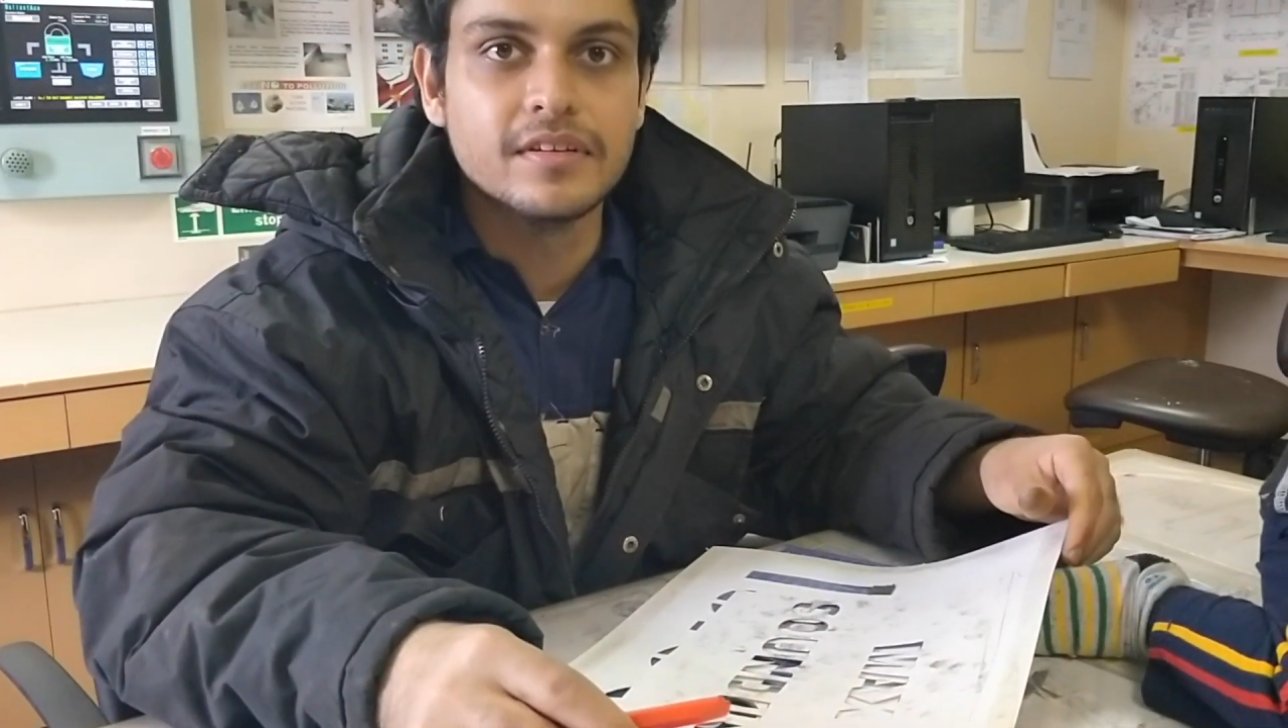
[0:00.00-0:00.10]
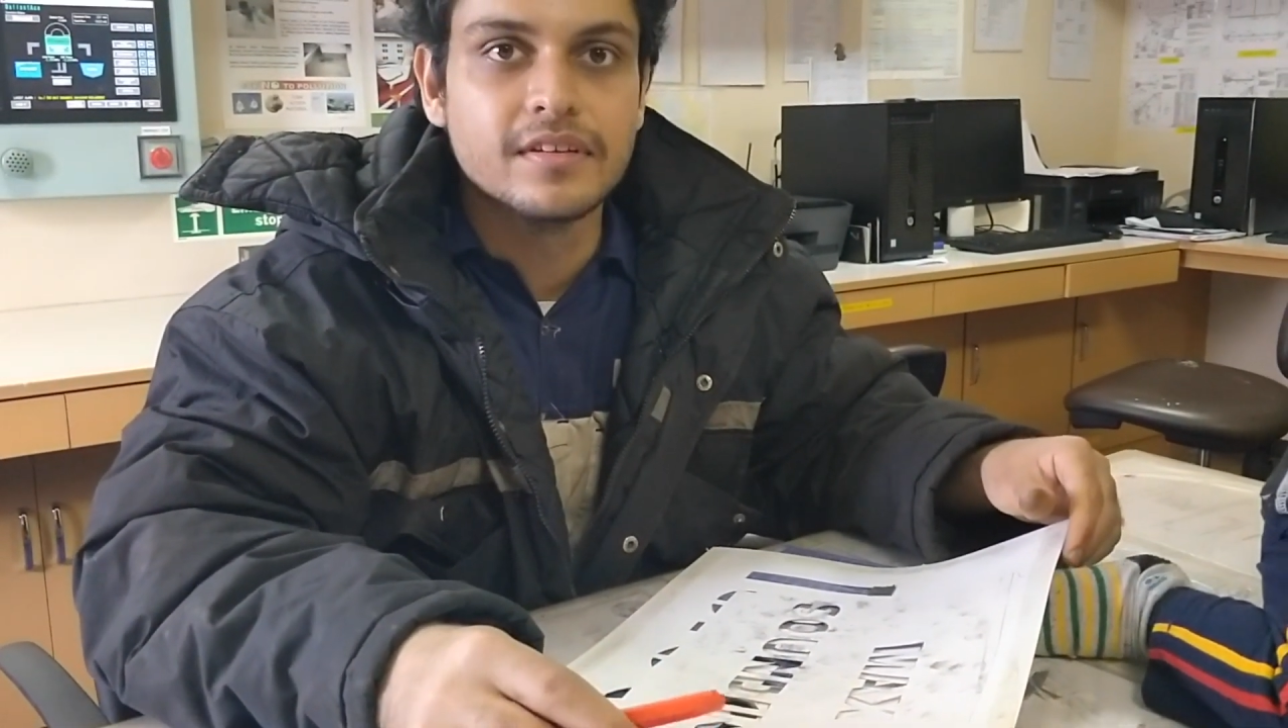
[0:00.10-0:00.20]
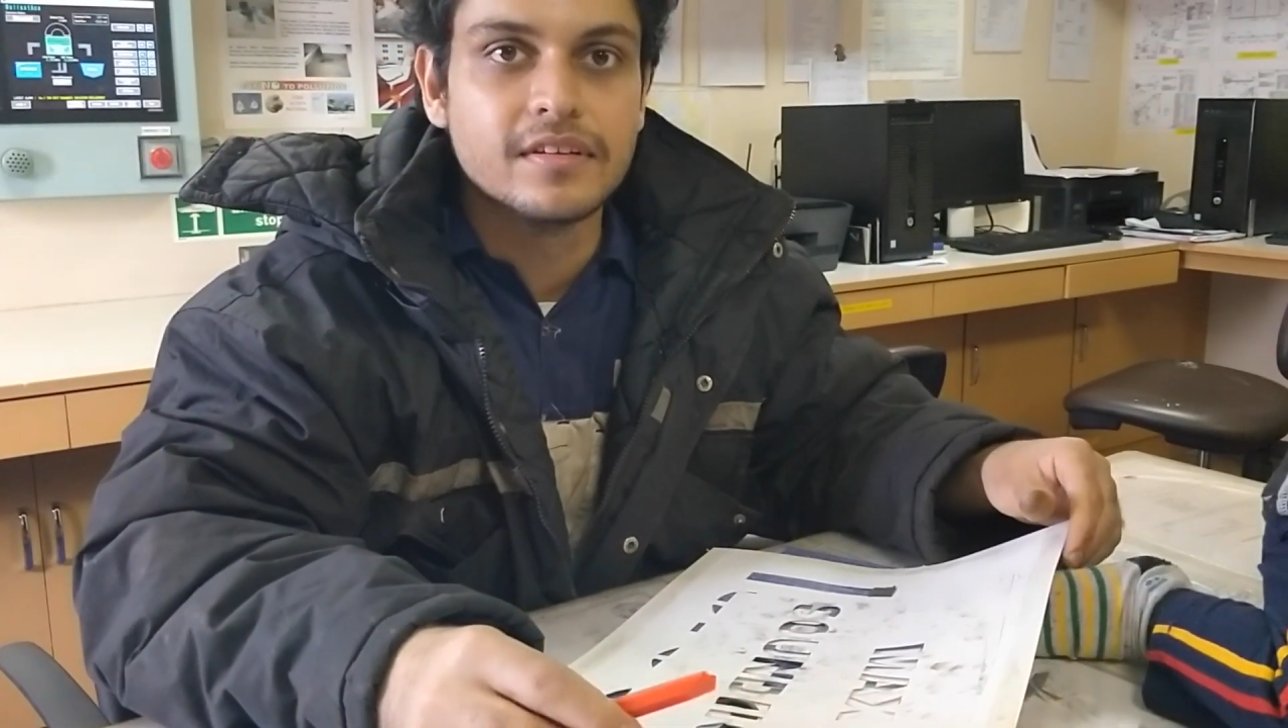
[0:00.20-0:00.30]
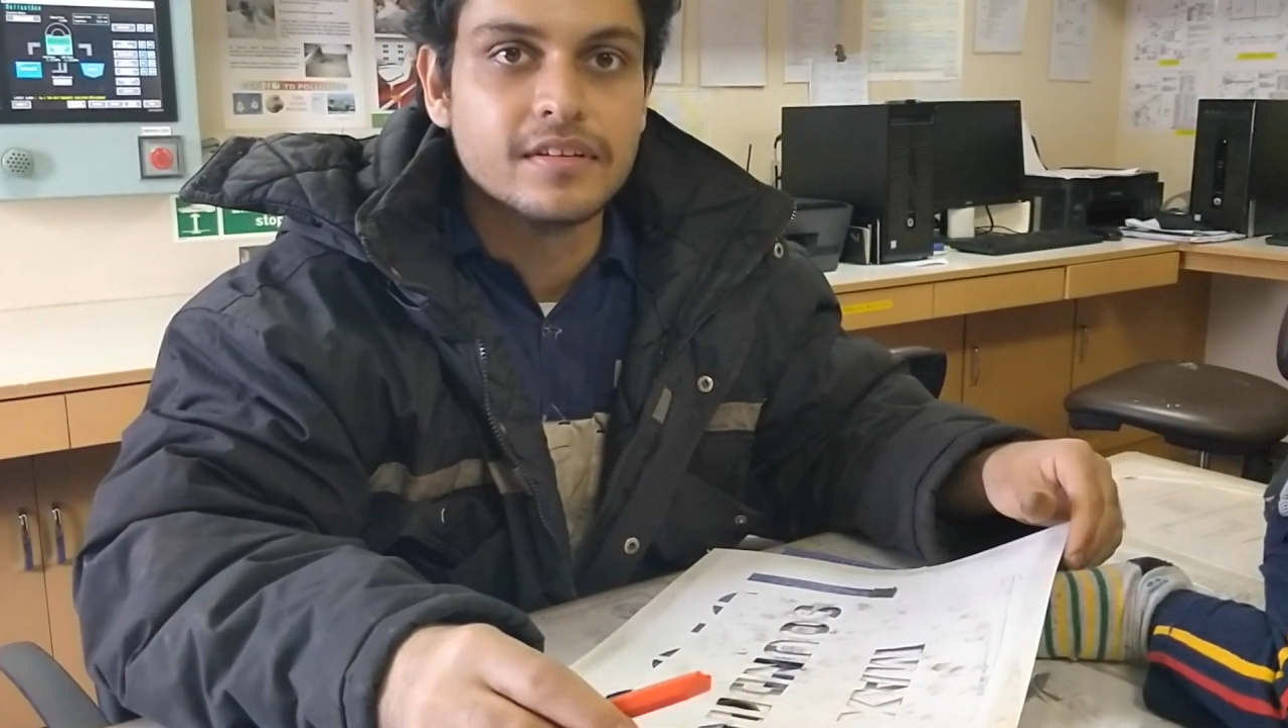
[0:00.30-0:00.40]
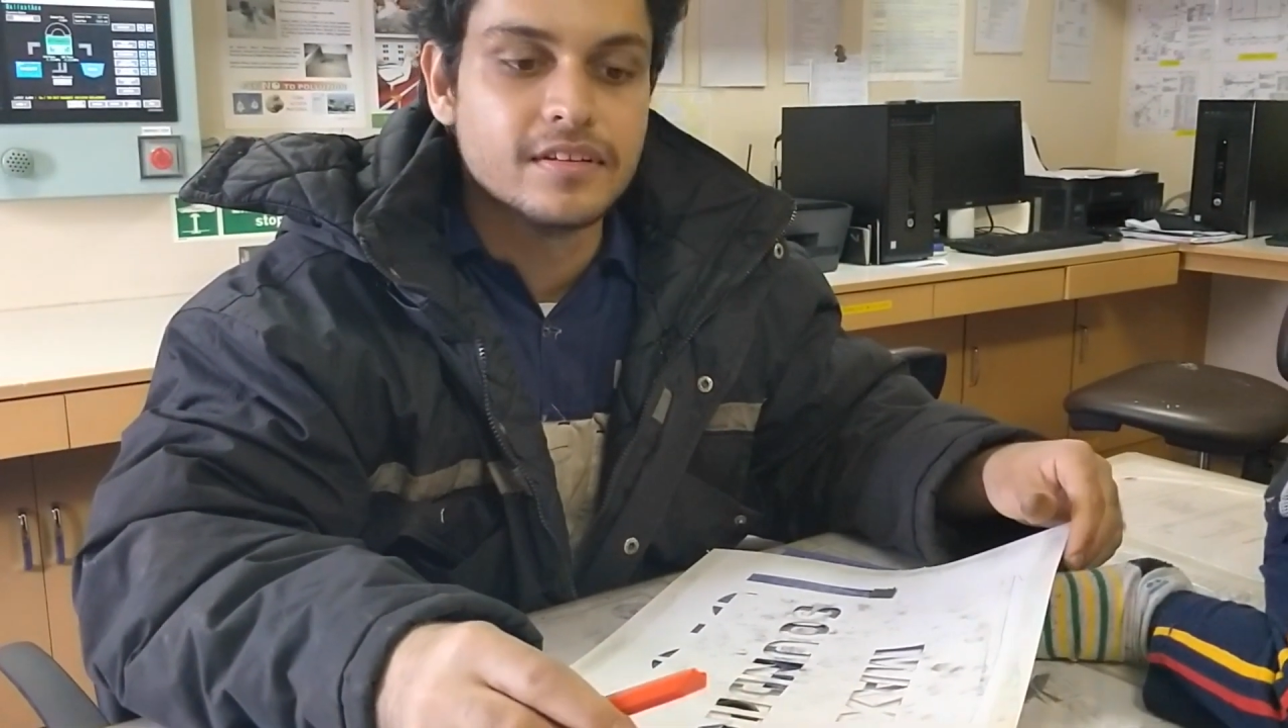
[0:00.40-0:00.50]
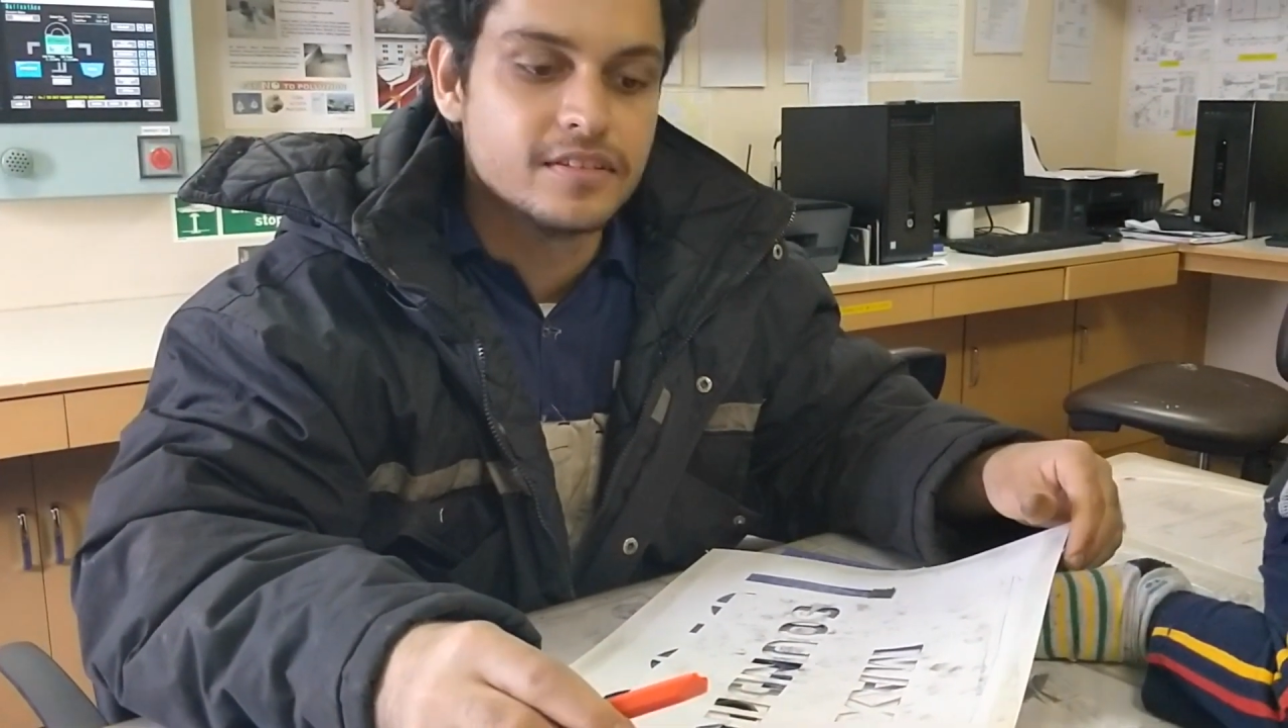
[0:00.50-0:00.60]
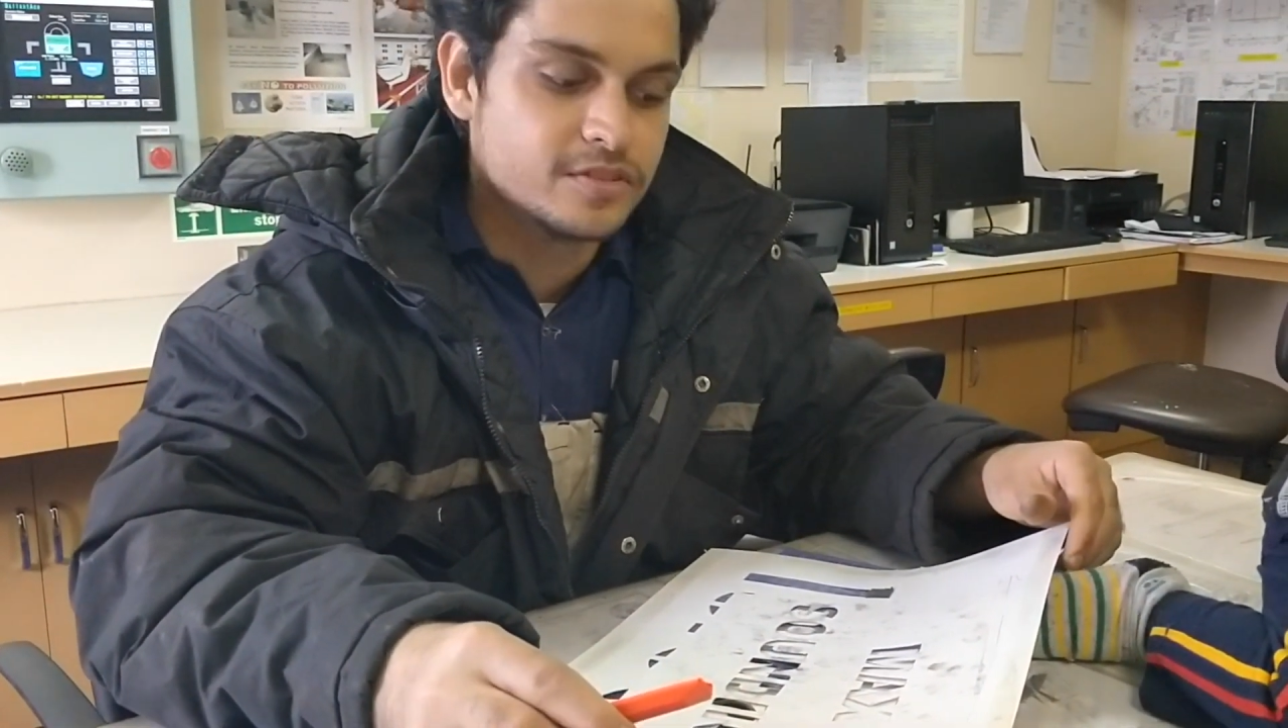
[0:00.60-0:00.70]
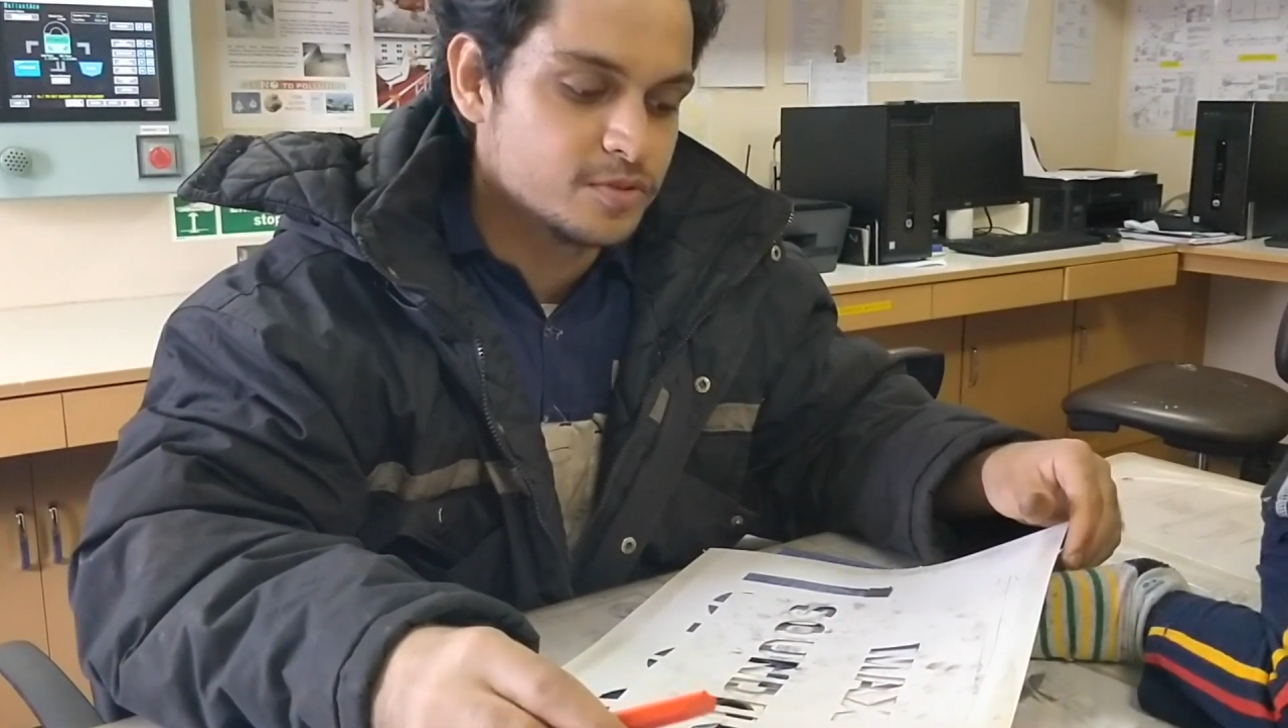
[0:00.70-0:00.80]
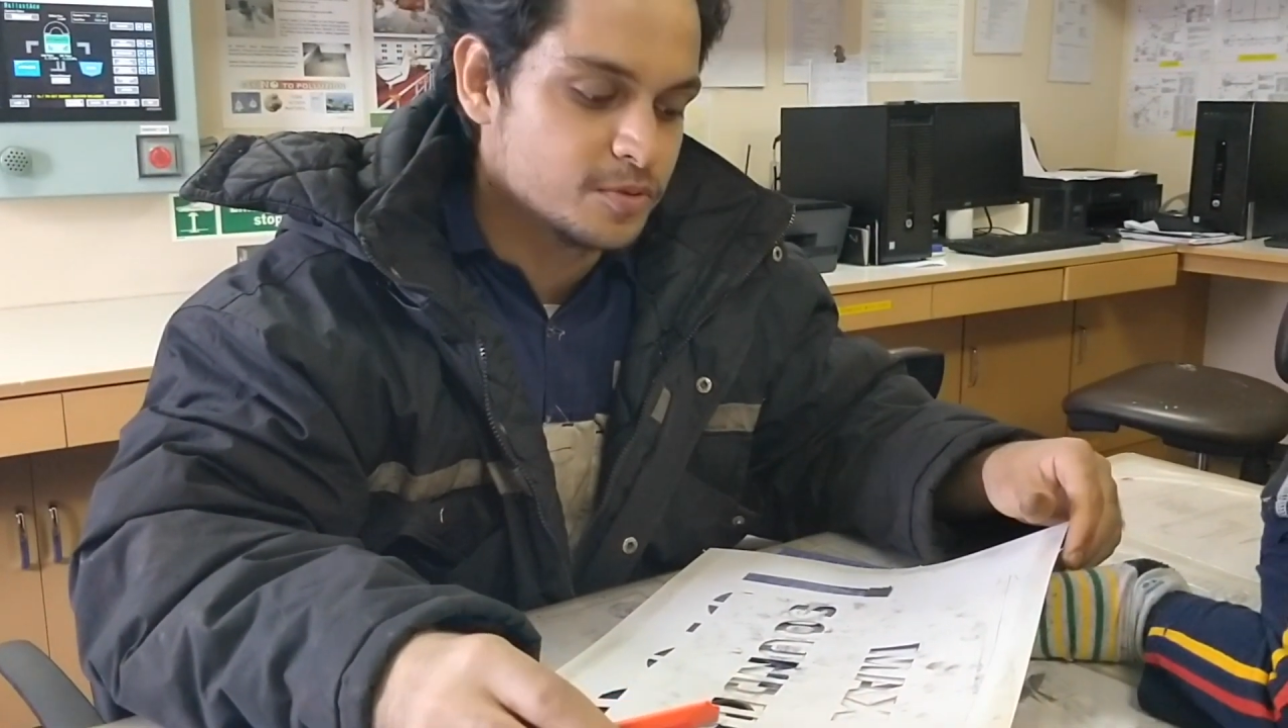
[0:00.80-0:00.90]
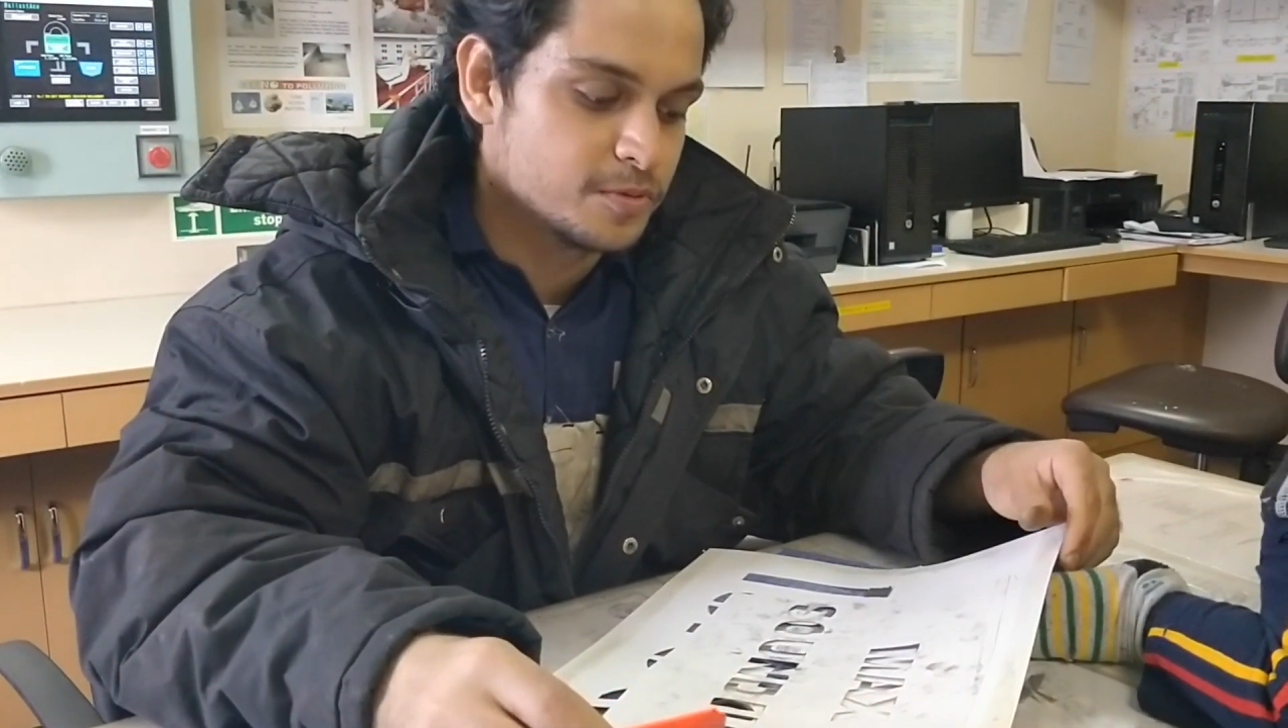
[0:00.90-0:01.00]
Okay.
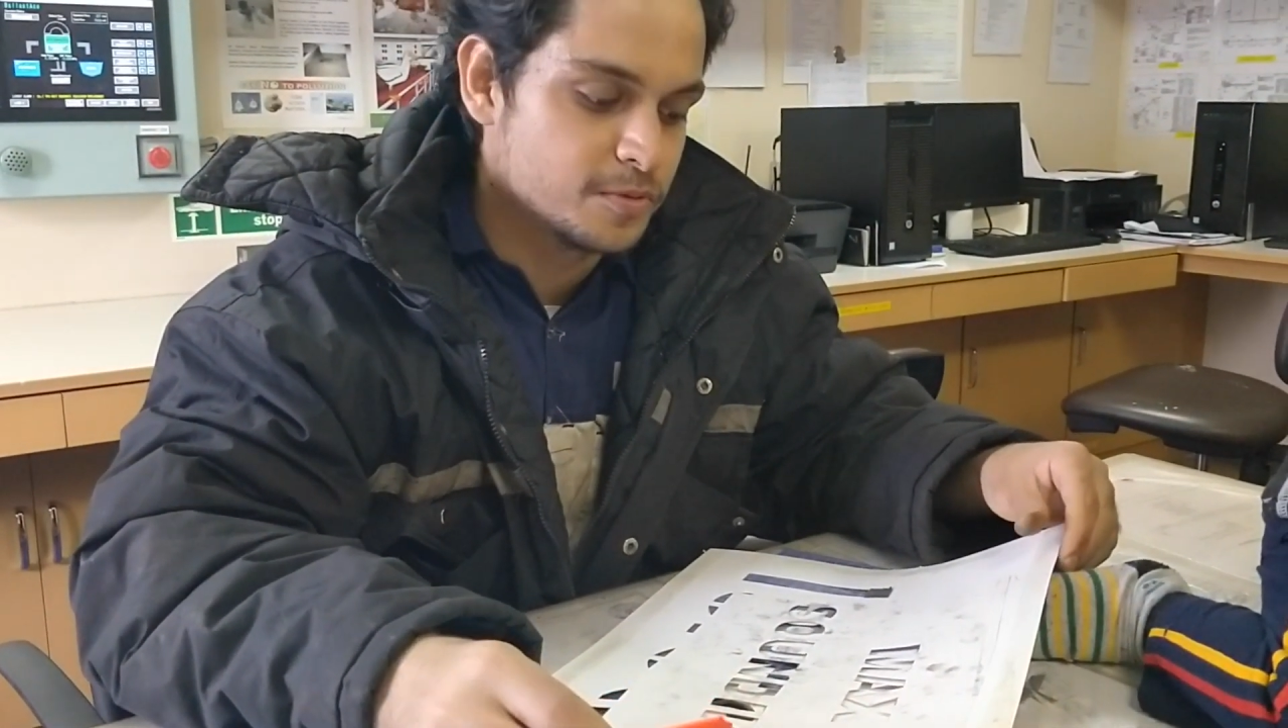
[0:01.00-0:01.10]
So,